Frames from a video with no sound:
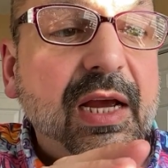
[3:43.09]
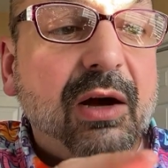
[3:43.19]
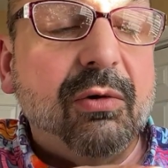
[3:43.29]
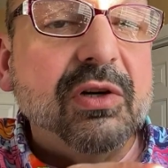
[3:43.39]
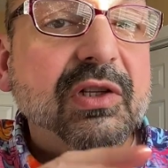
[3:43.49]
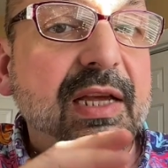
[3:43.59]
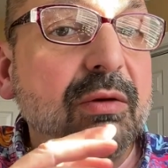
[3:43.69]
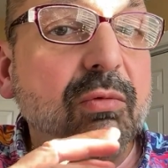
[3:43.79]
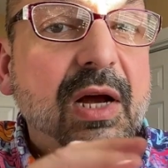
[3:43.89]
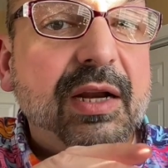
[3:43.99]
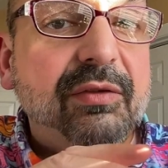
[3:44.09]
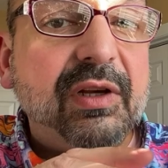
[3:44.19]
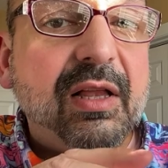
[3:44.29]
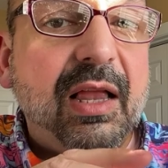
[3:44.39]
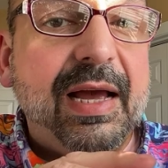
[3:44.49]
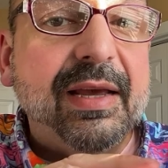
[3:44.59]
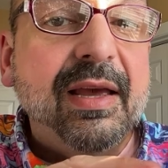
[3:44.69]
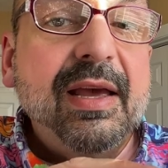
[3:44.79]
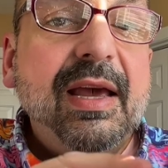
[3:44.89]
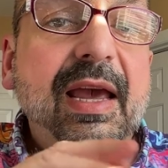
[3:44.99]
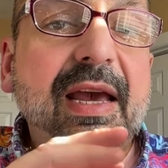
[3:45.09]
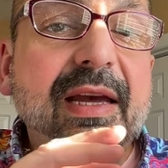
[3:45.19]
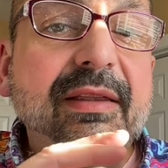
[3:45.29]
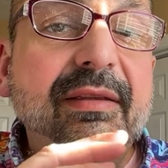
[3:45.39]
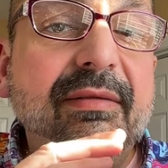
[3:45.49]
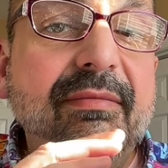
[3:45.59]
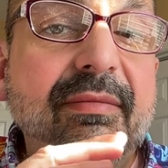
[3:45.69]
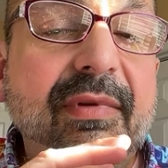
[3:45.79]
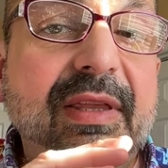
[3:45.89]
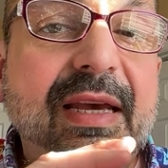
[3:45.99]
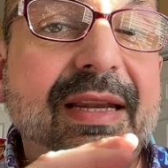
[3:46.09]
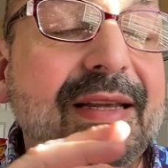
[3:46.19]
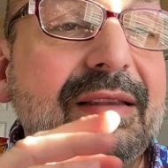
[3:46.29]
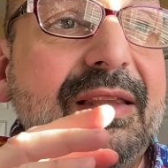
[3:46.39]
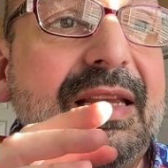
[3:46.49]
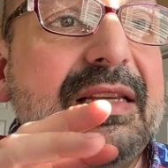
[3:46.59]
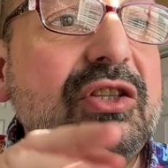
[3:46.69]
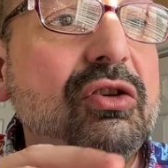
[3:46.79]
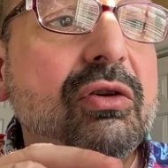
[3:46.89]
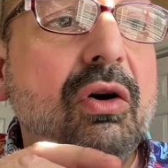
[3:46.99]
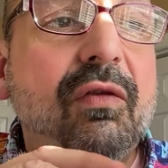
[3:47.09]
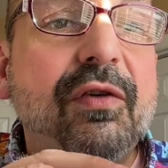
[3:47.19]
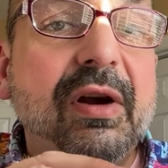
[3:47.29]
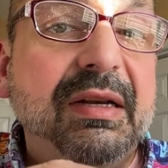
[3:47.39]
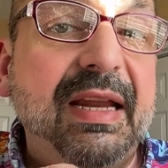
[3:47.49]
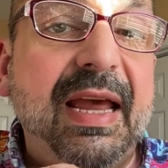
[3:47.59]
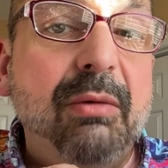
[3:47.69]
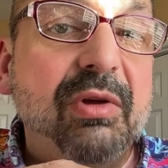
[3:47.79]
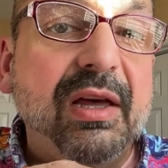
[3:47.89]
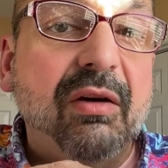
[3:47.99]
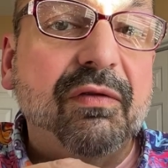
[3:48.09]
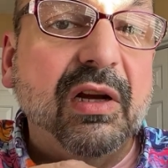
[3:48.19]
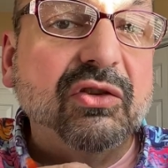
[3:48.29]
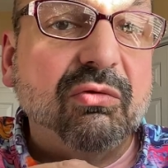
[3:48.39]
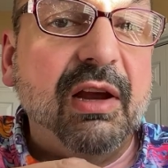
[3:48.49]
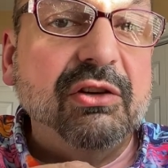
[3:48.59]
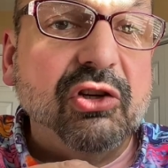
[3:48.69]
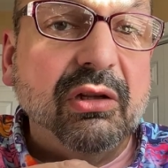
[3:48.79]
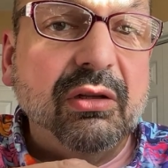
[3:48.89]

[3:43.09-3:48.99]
hours, let it run out the clock, and then at least you'll go for a day without frustration.